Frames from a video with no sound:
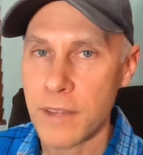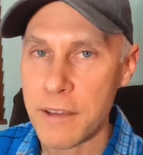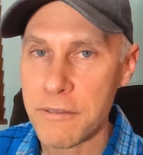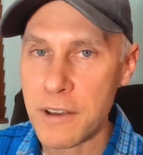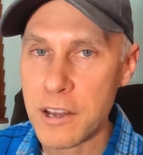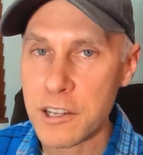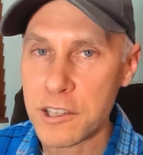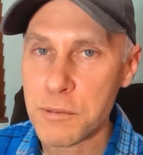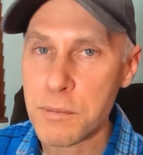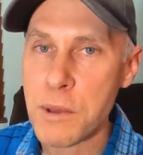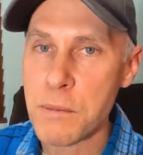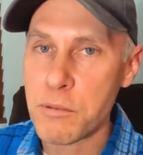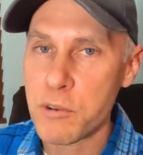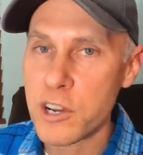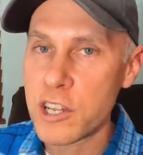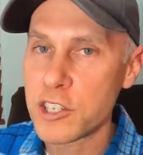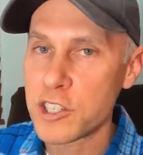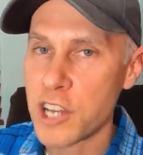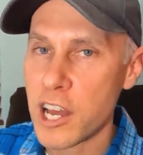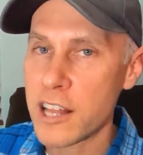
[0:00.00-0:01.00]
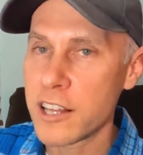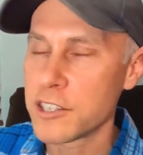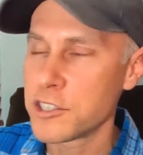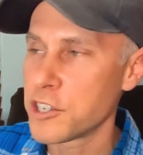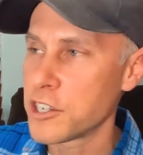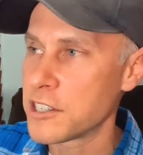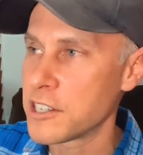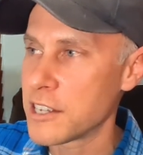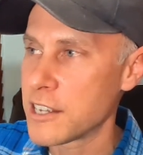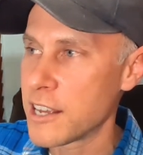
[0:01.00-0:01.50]
I found it to be pretty
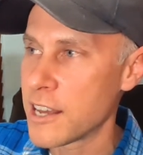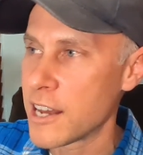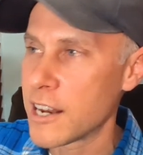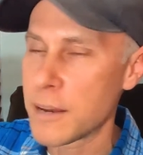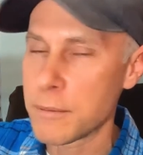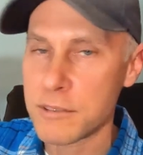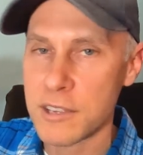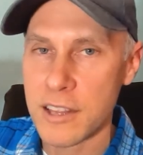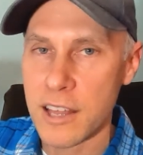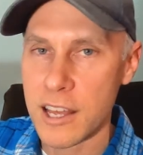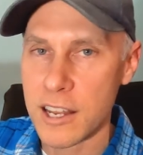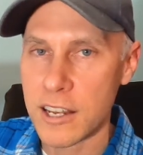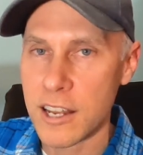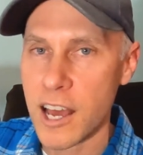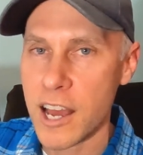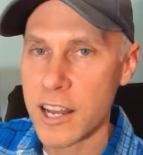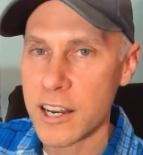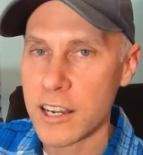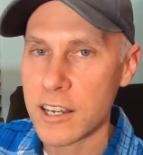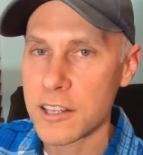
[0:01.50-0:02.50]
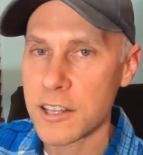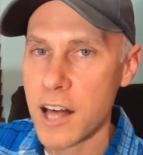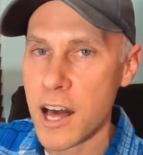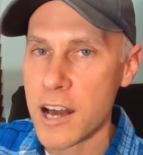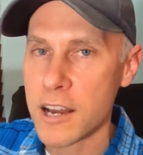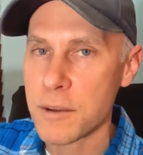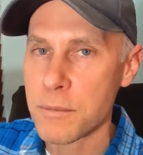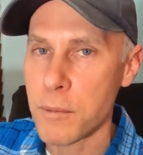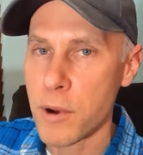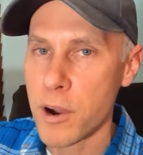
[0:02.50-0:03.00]
challenging to get up to that 9 o'clock